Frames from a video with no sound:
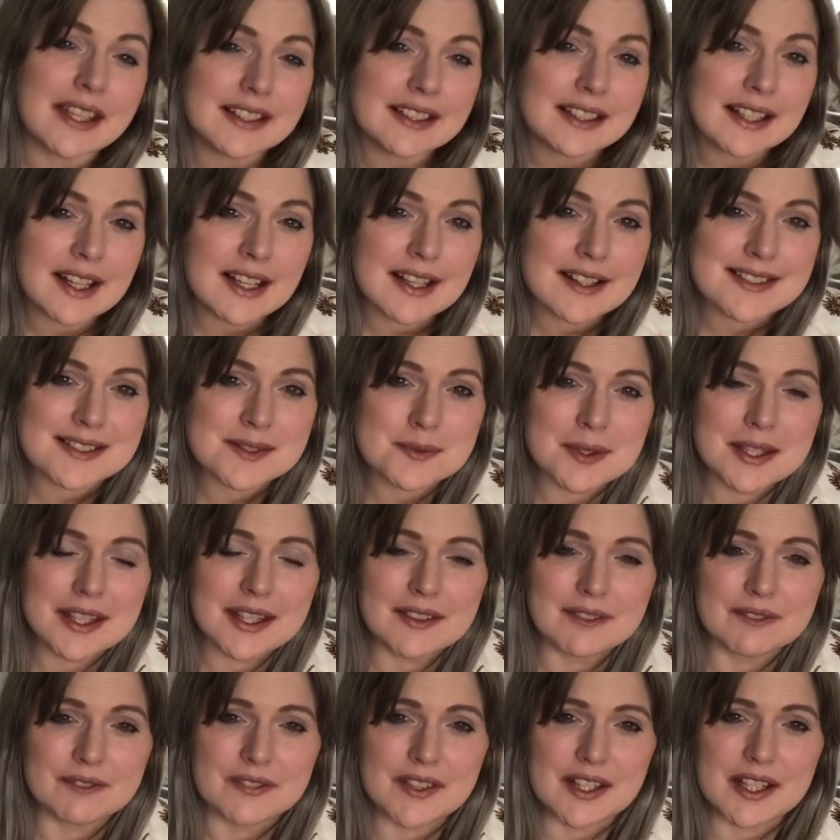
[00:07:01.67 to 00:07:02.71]
last week
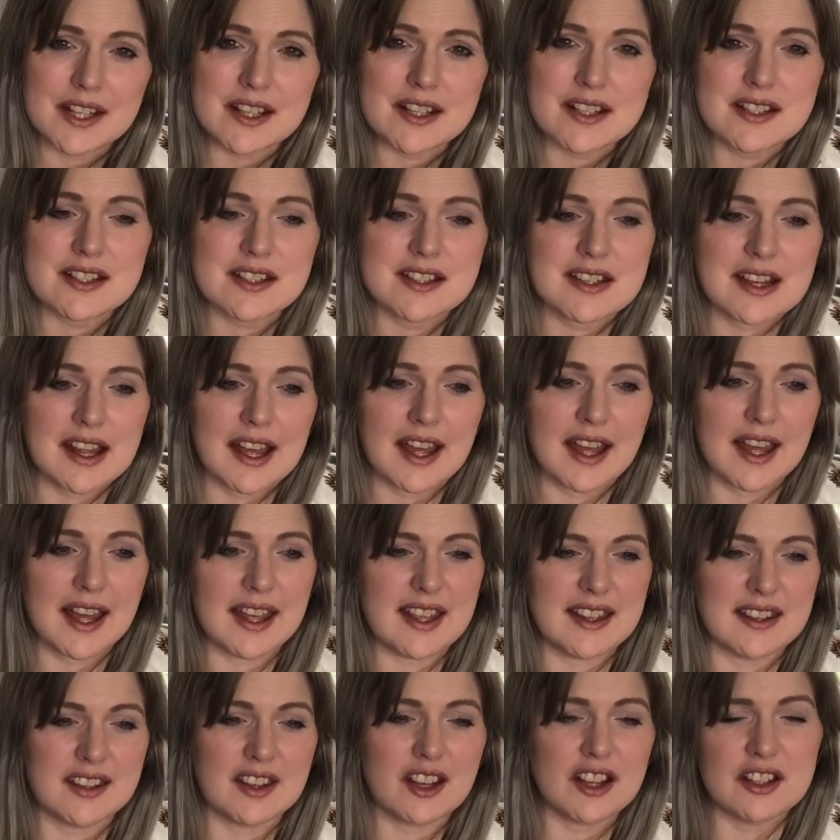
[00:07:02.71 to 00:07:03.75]
and finished,
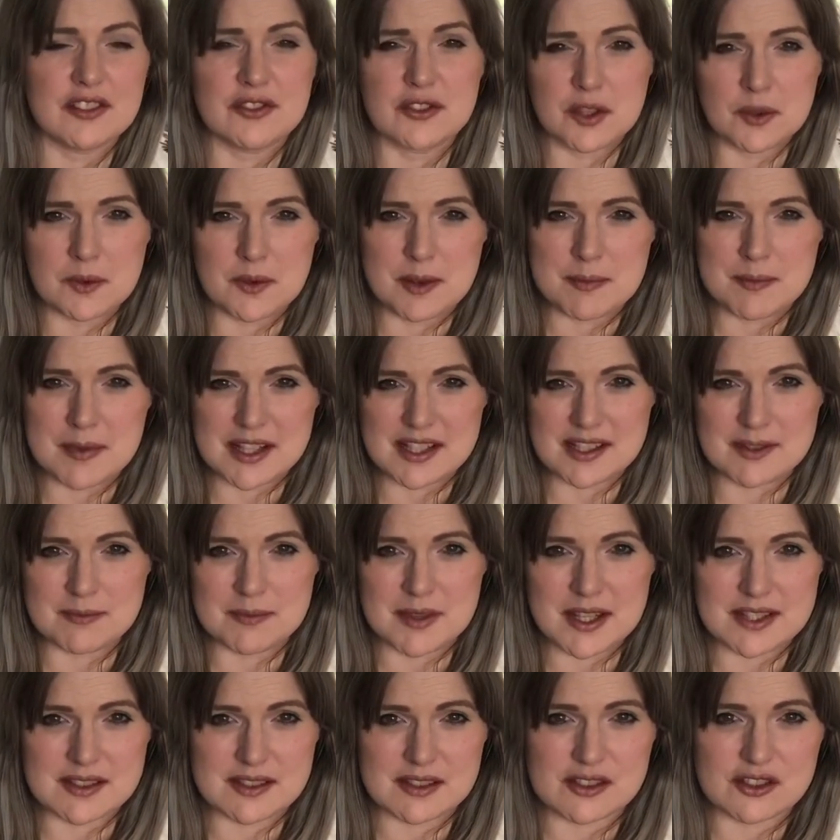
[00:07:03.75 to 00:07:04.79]
I got a few wee bits and
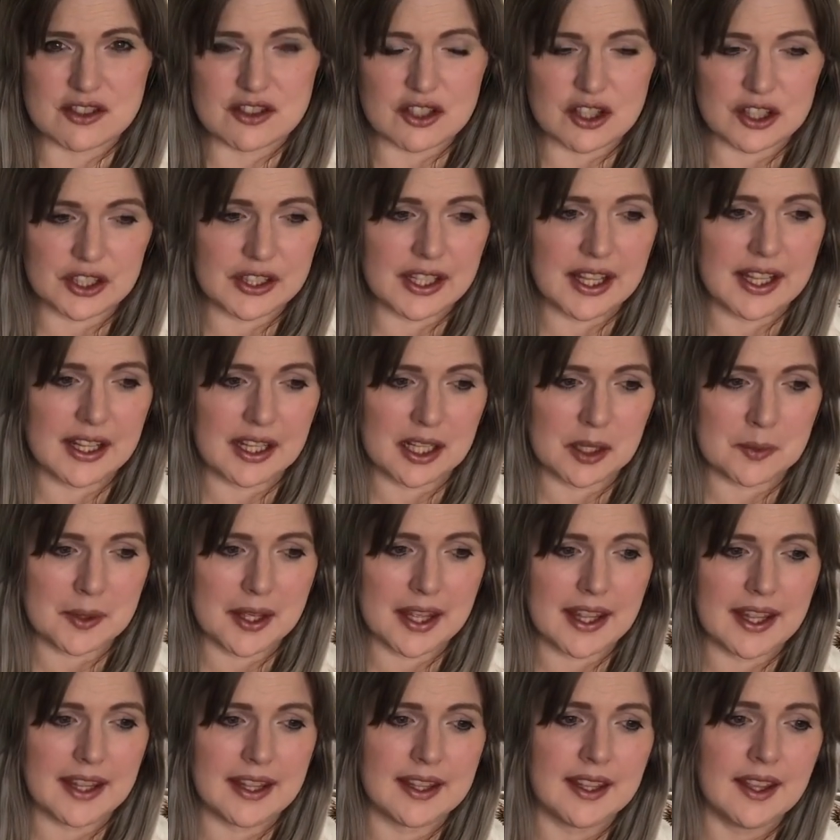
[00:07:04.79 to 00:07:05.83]
pieces done
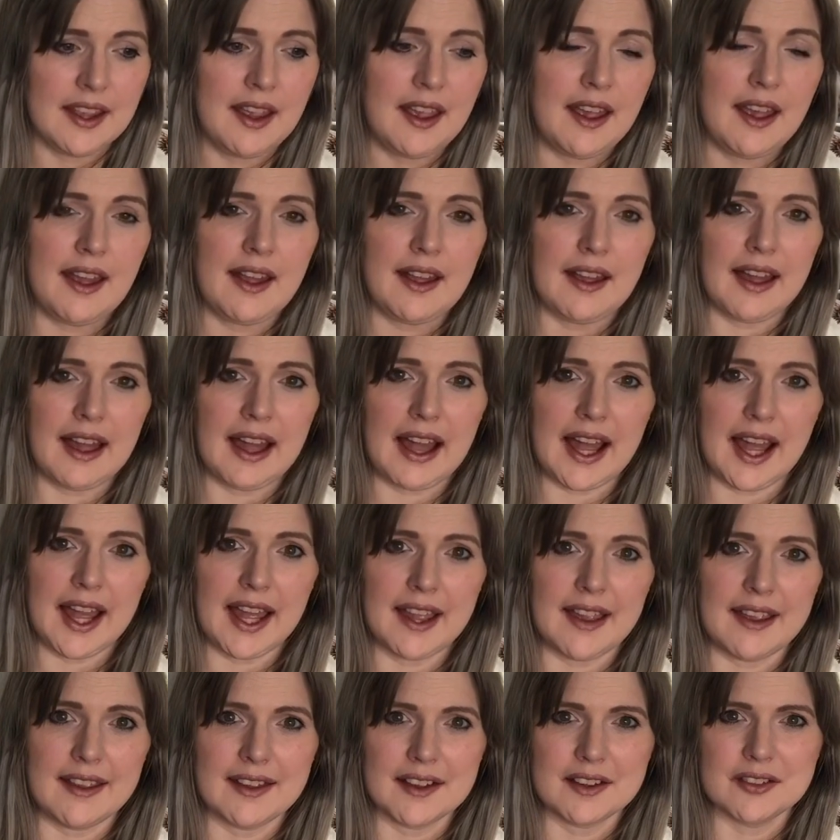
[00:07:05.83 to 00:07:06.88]
anyway.
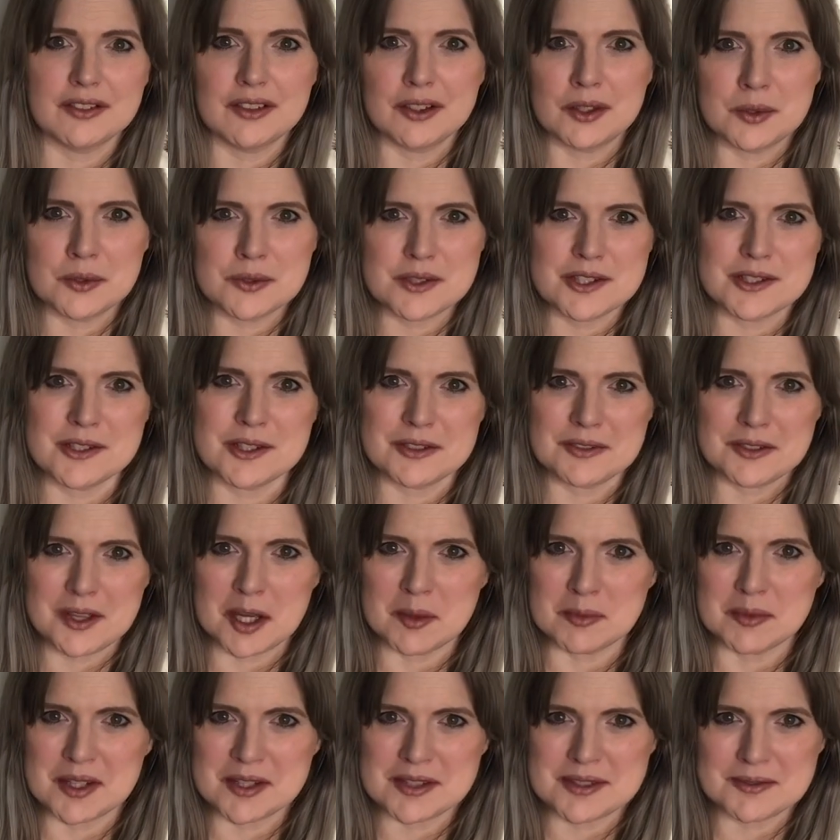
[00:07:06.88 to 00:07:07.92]
I have loads of new
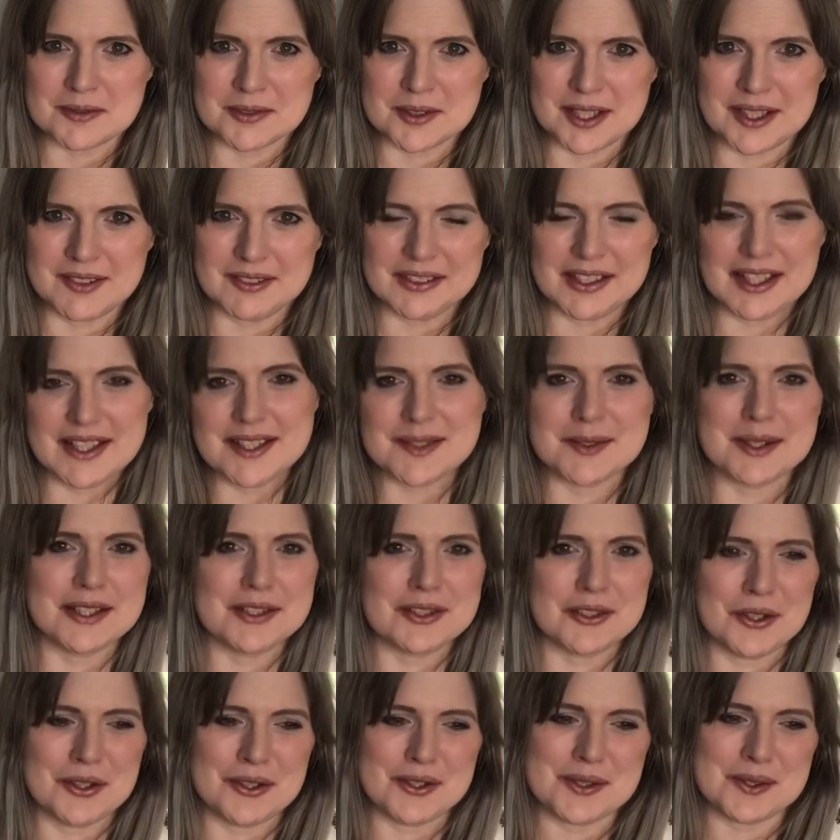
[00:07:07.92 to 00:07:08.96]
fabrics that arrived last week
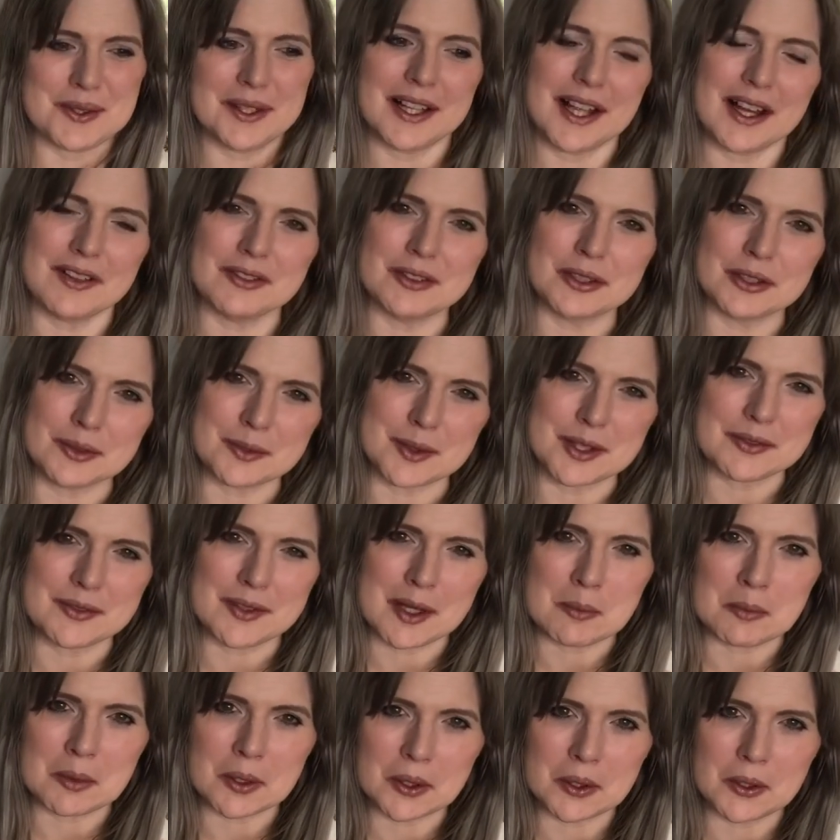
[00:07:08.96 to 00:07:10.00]
too, so I'll have another wee
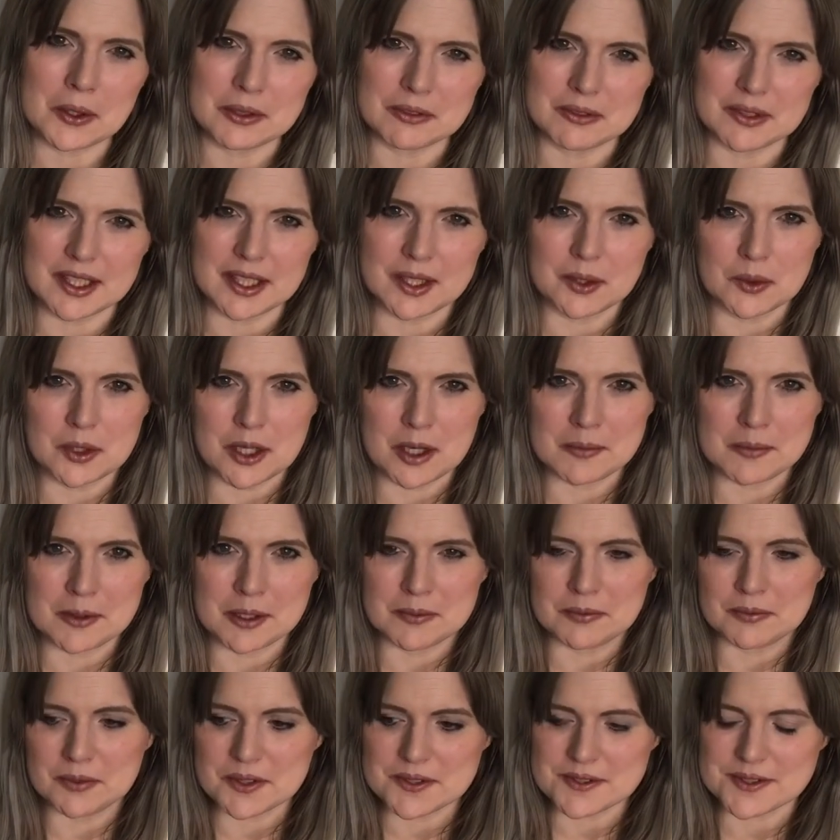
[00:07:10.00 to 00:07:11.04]
fabric haul video coming
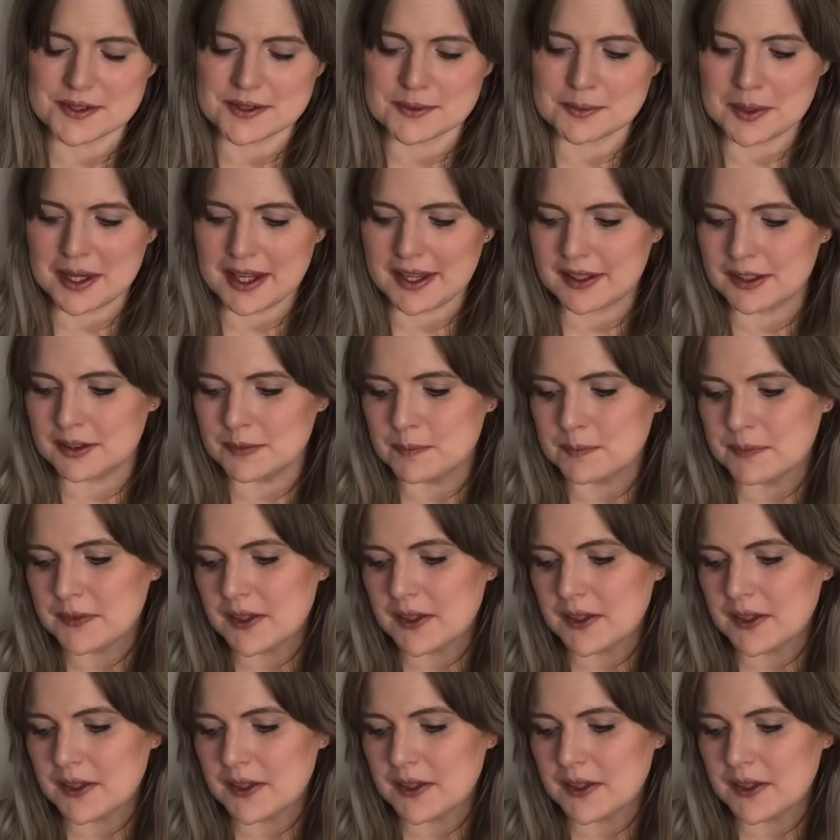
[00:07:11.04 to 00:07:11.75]
up for you as well.